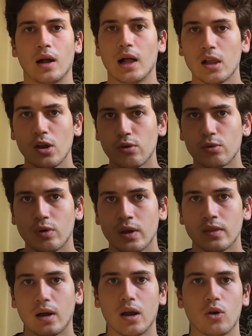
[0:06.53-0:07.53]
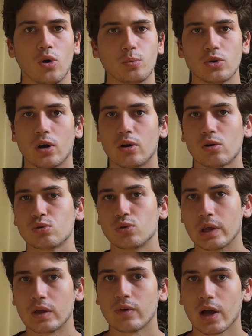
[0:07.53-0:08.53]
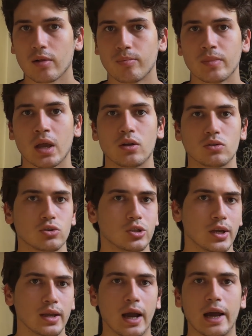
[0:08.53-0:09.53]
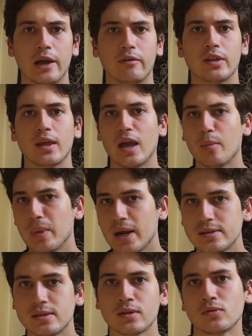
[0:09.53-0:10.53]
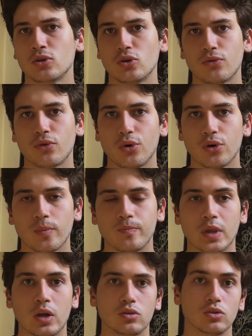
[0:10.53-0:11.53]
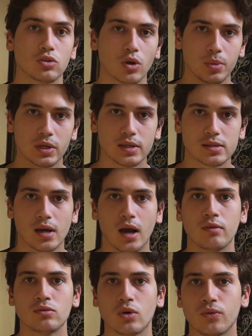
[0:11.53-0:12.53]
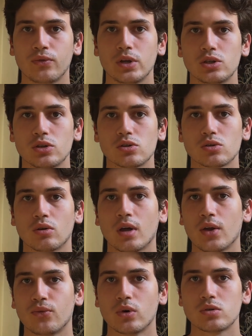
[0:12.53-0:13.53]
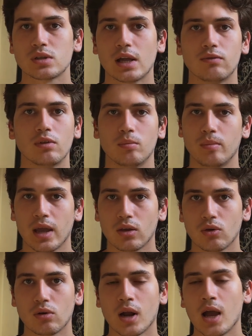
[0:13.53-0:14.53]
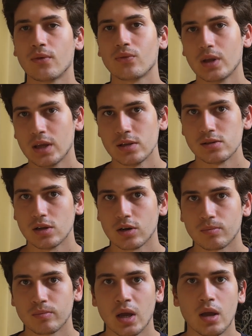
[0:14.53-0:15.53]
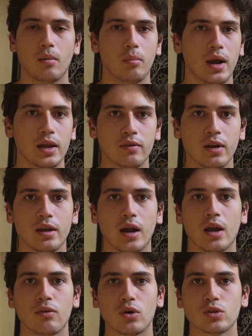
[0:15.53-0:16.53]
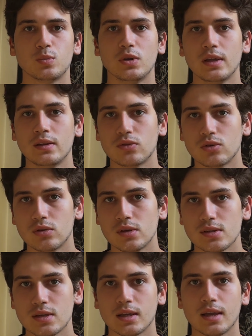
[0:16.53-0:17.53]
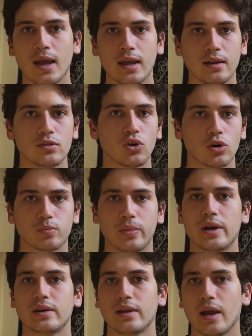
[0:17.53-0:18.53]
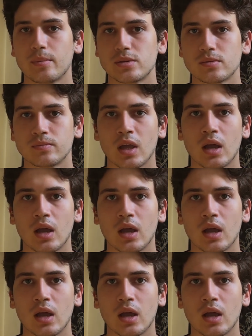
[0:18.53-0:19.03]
Hello everyone, I hope you are all doing well. Today I have an amazing video for you. The topic is unknown features on iPhones that will make your life easier. By the way, I won't be introducing any third-party apps.